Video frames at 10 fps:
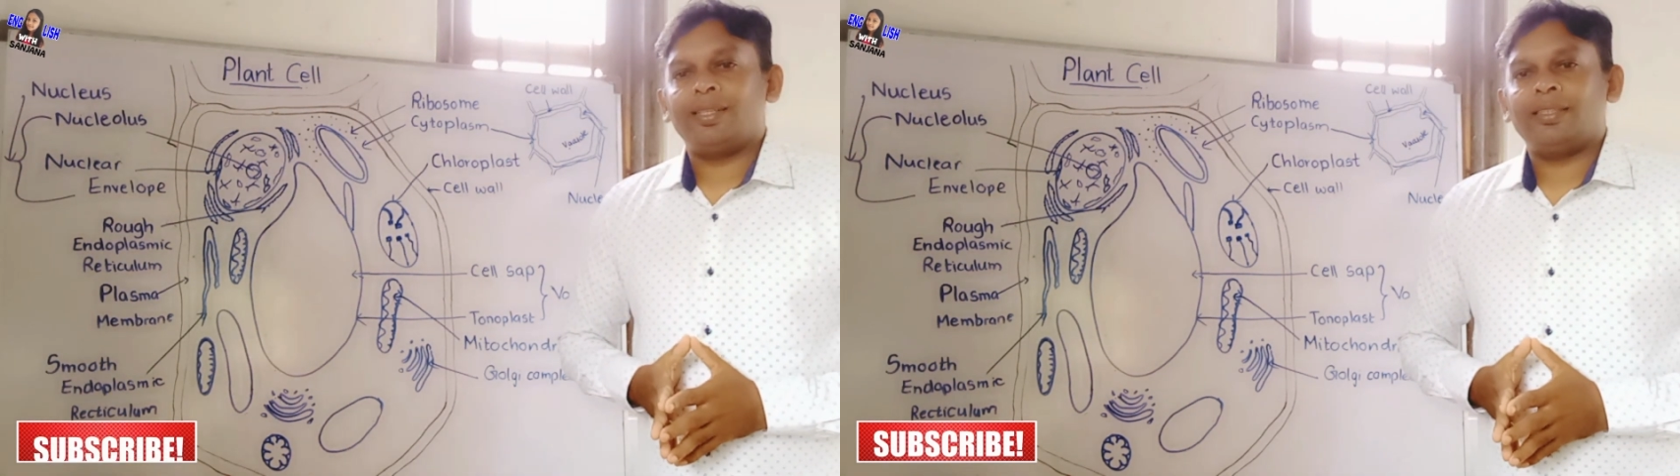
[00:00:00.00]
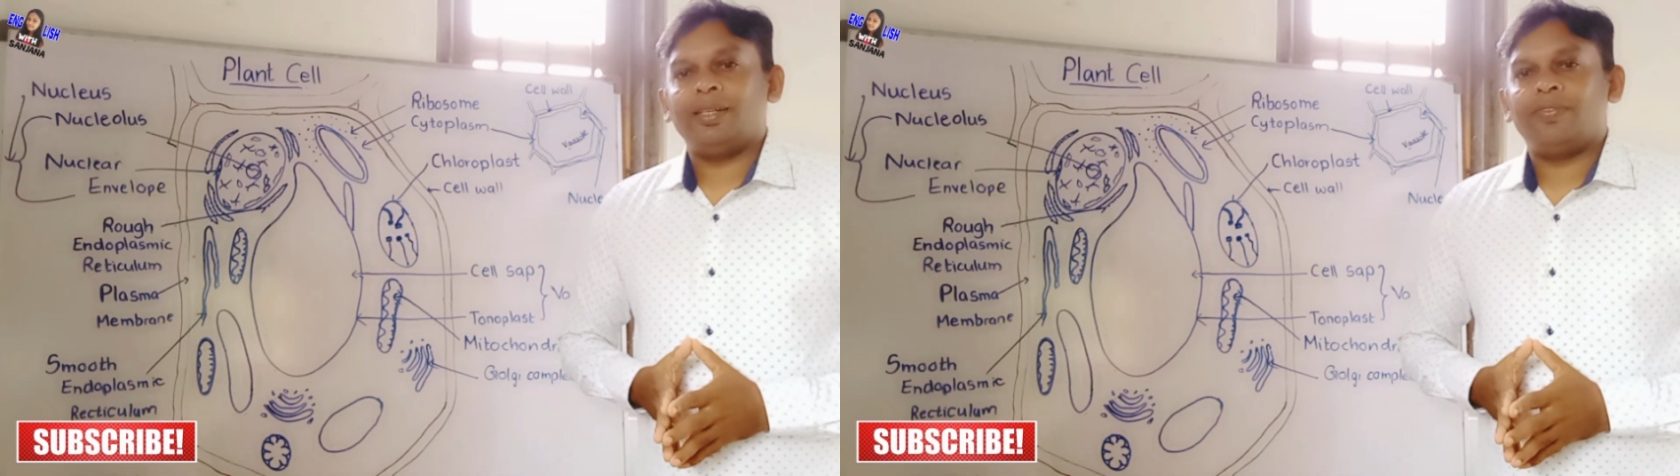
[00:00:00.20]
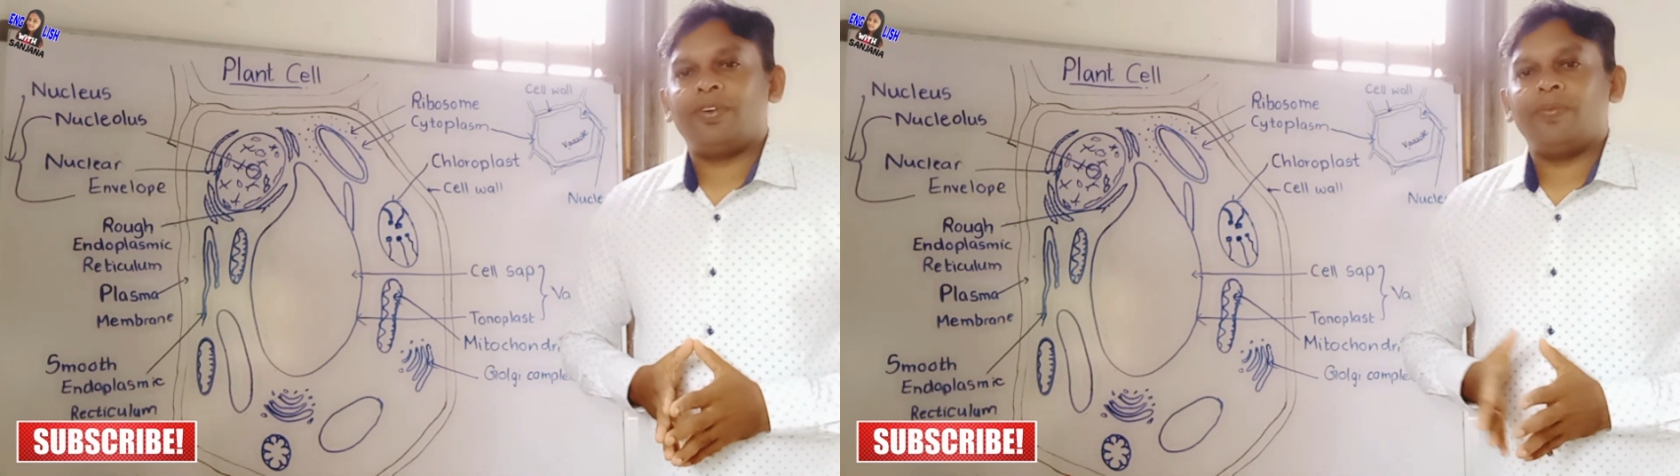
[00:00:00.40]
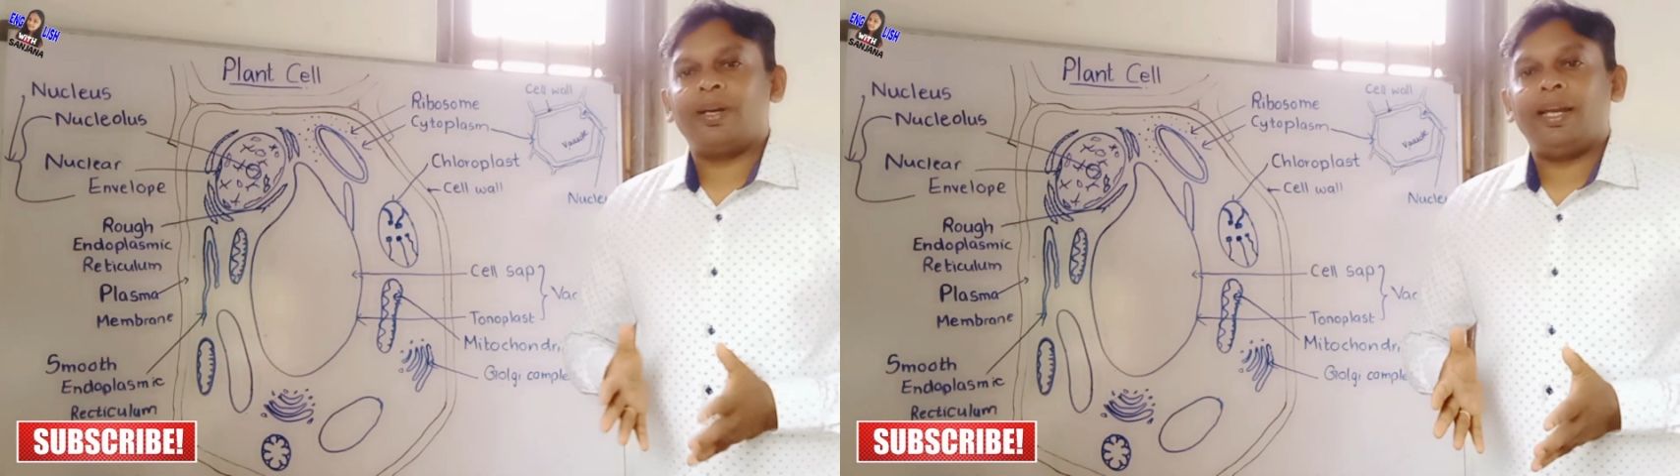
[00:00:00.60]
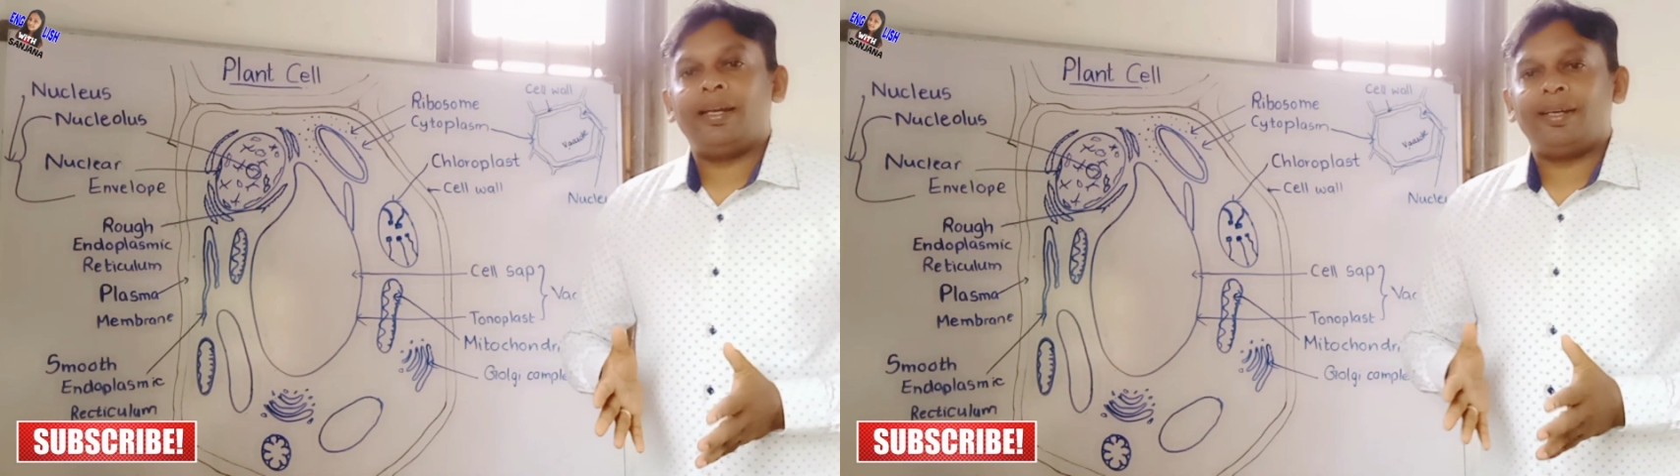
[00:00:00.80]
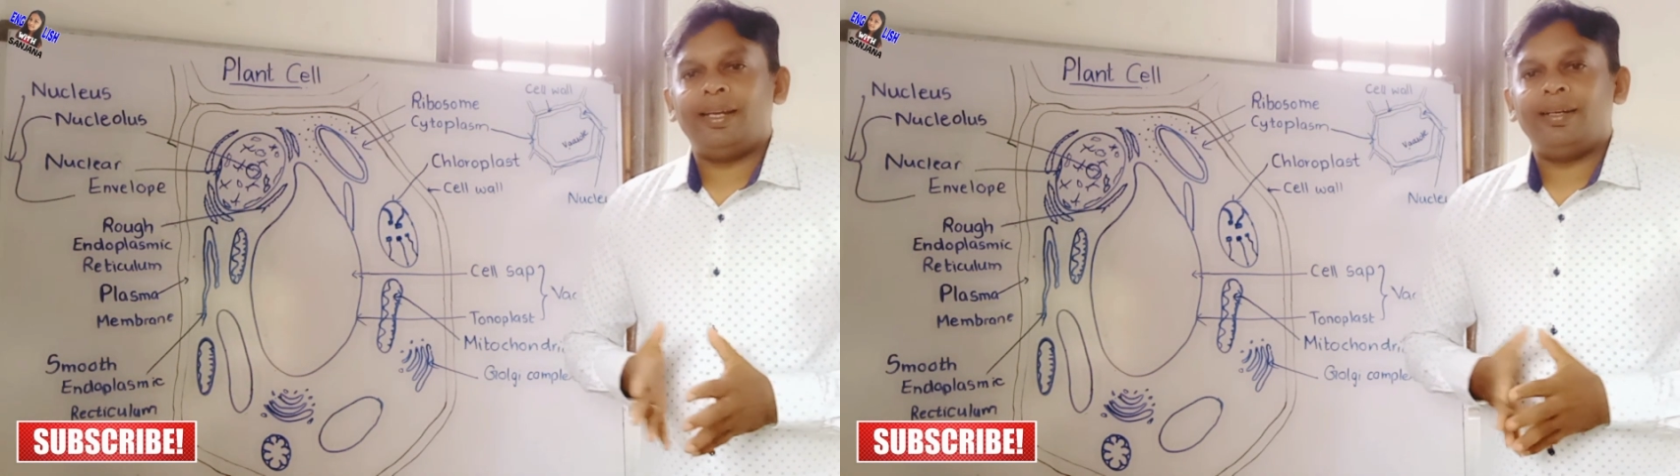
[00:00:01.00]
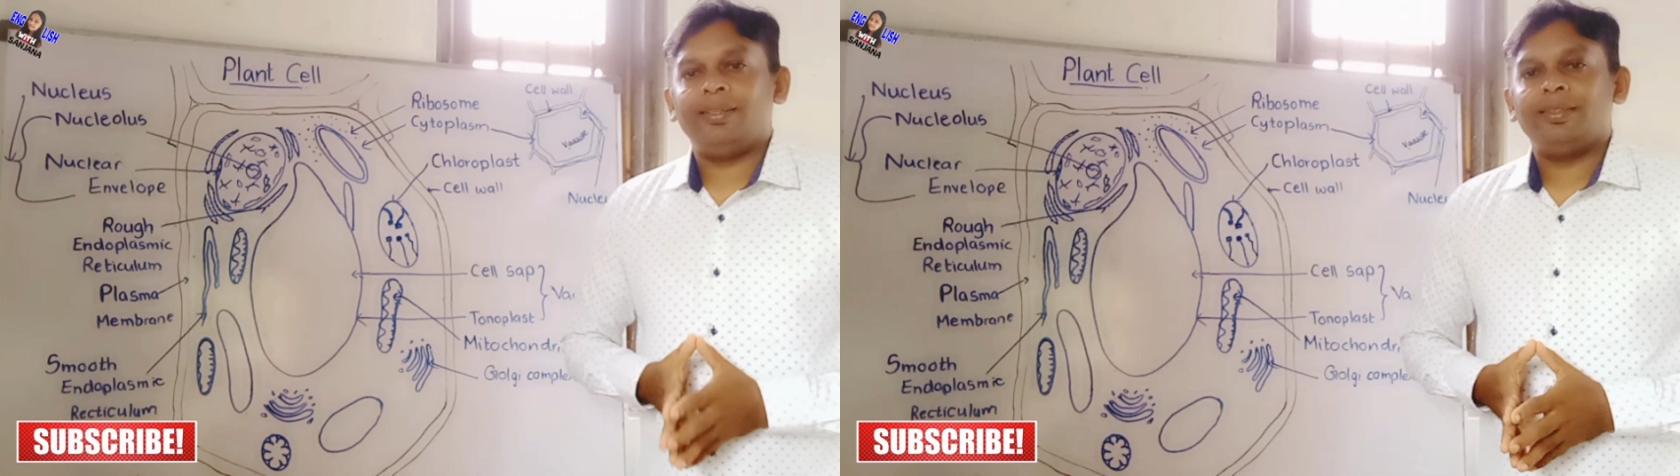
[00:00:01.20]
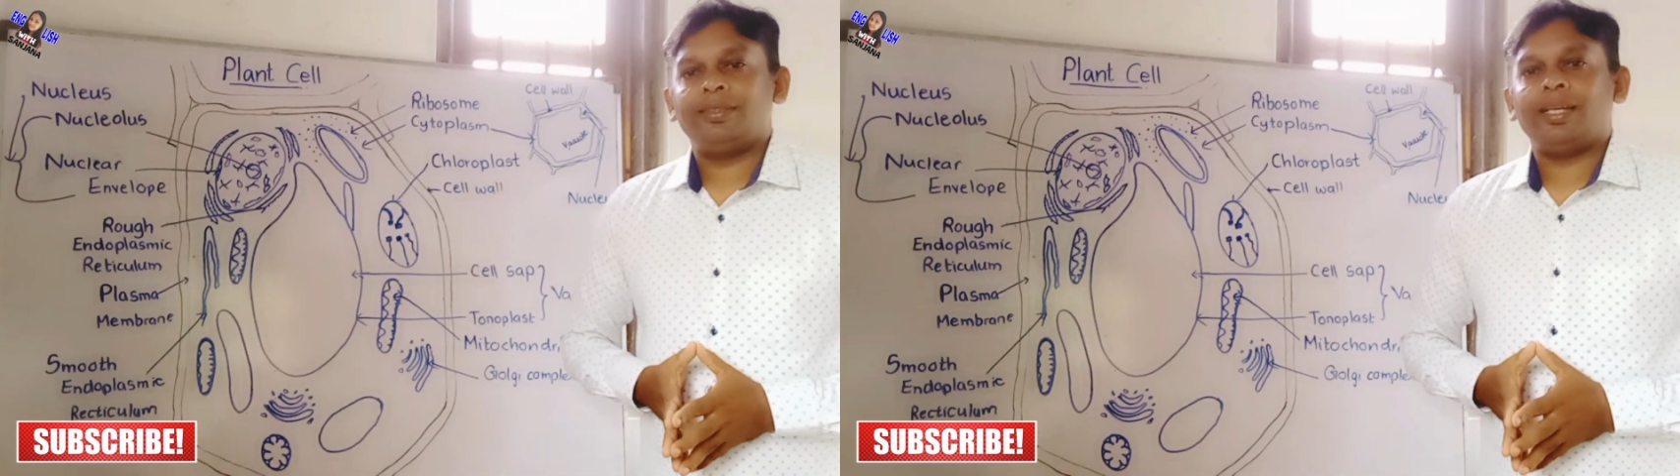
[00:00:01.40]
lesson from grade
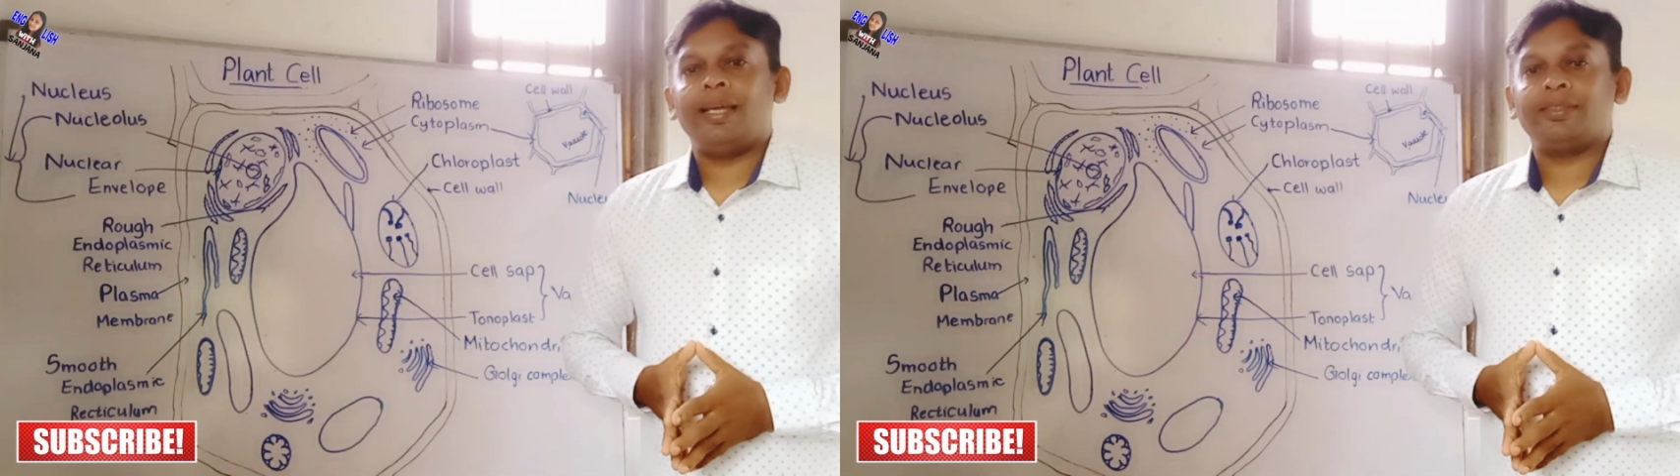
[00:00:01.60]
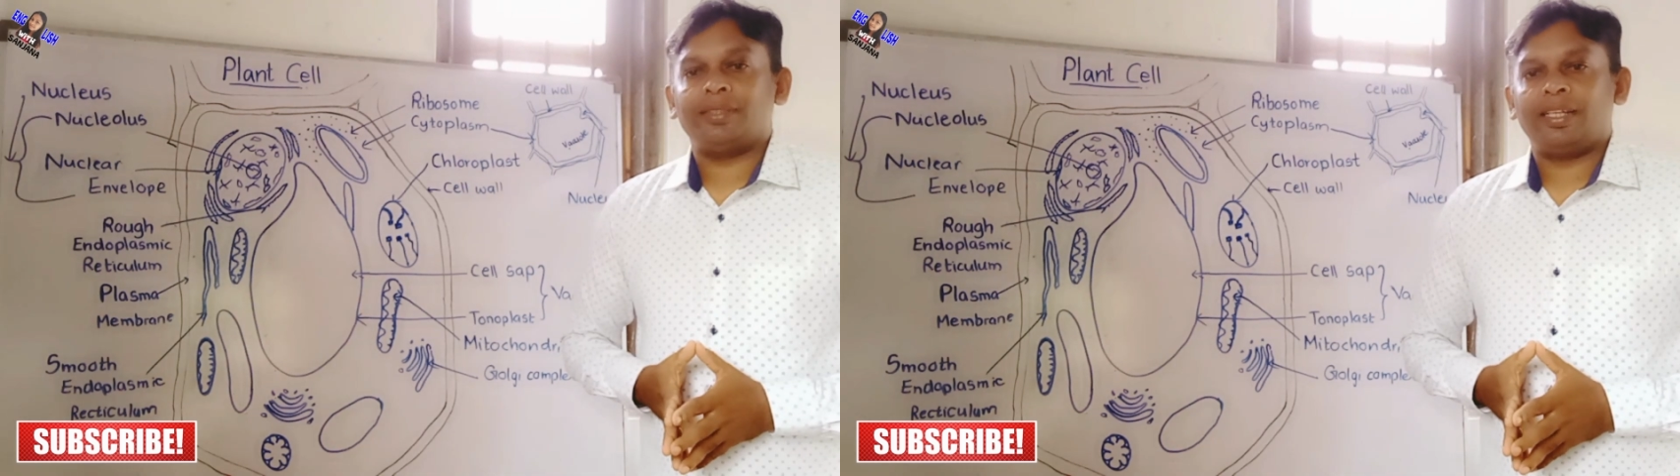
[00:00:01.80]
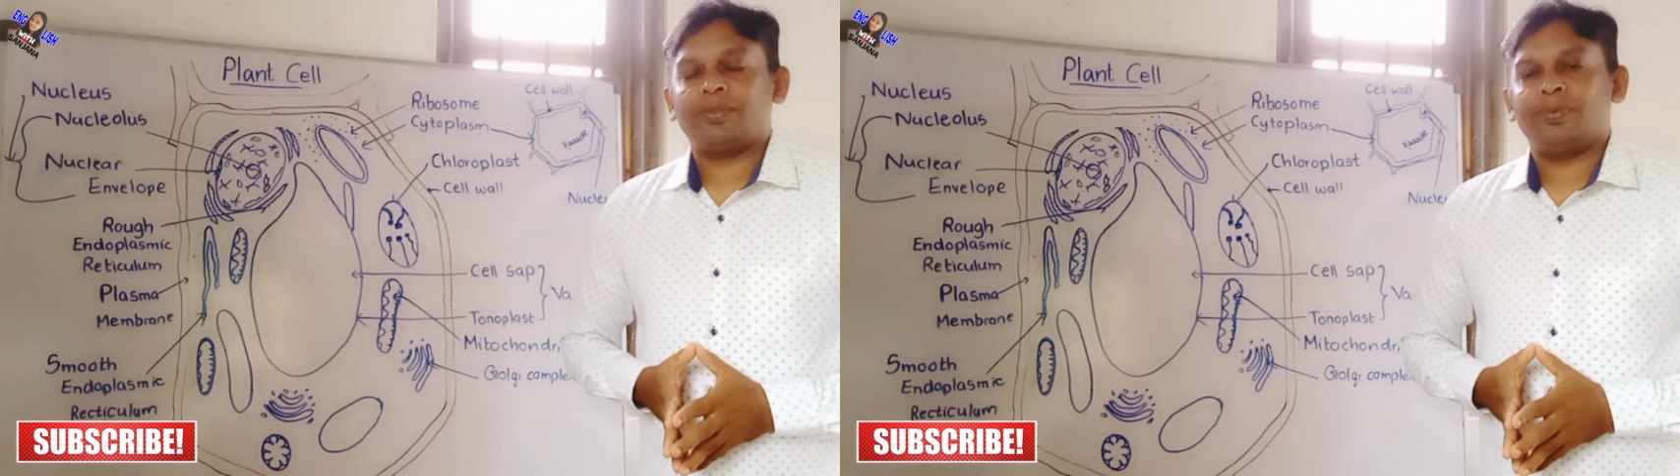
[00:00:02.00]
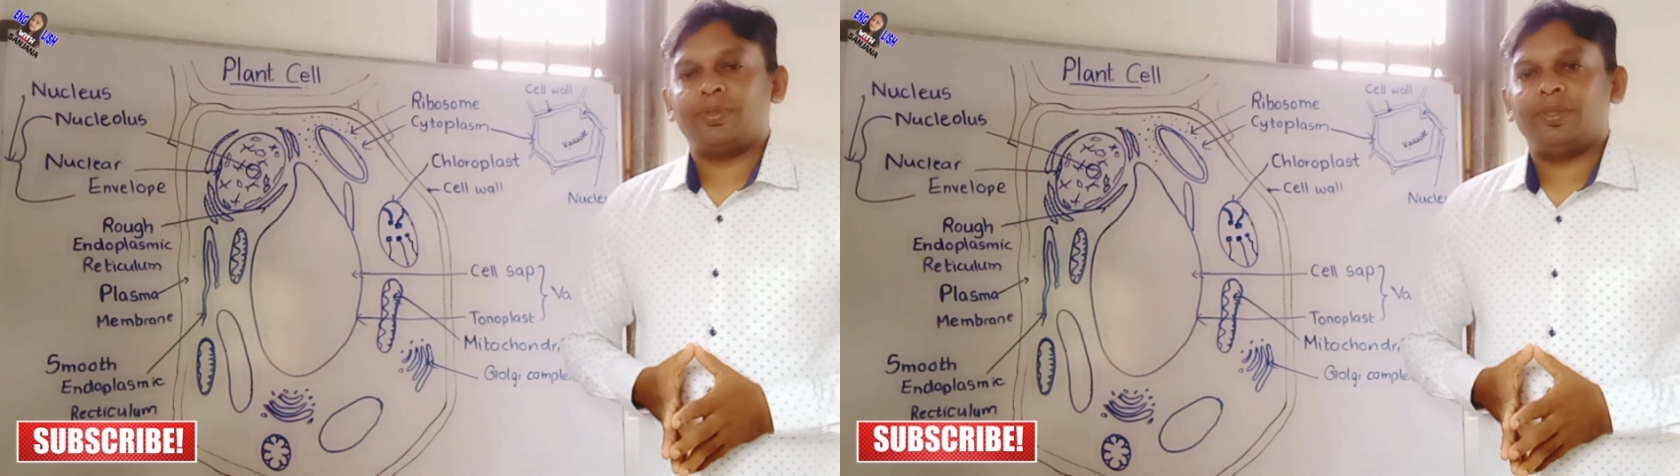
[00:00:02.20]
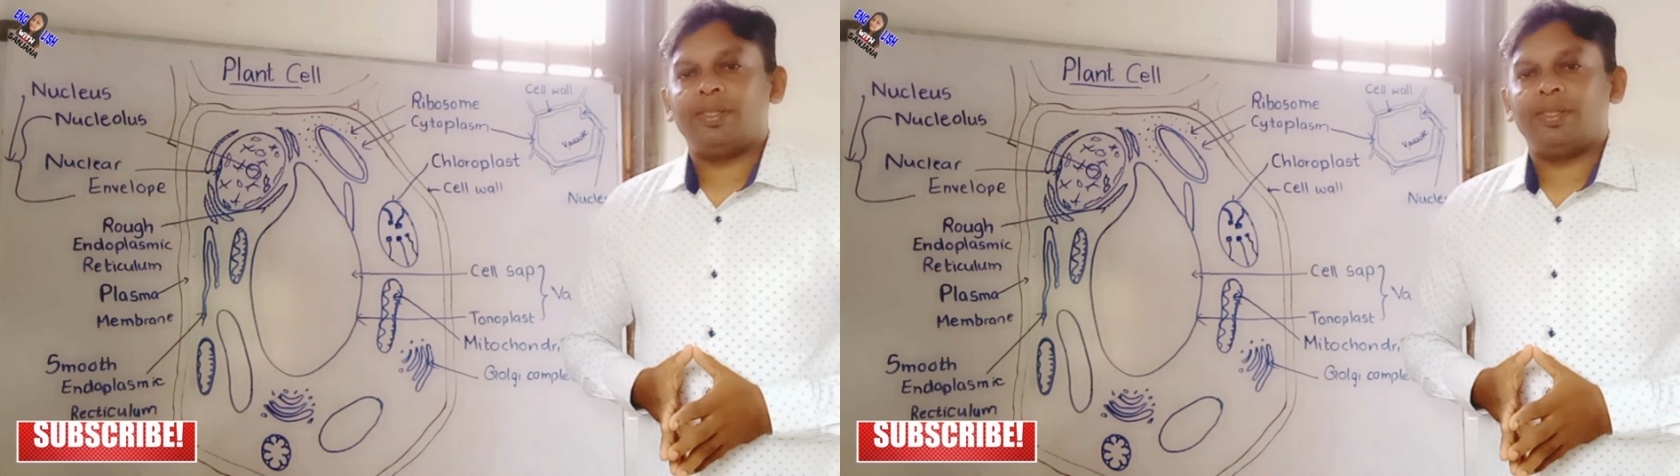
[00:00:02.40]
10 science textbook.